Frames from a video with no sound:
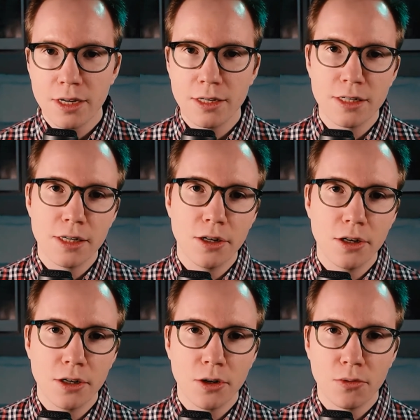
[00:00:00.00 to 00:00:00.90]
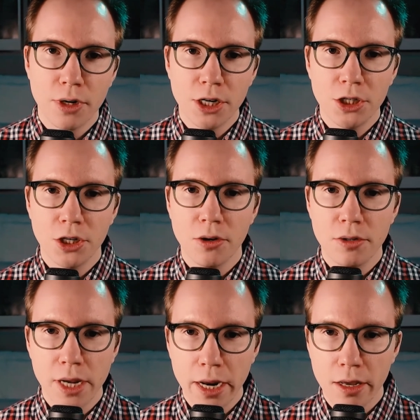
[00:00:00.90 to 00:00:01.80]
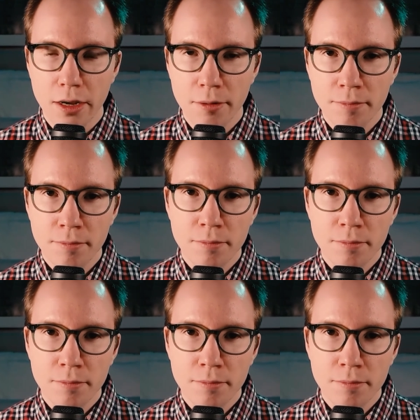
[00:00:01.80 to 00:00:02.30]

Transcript: considered ratio data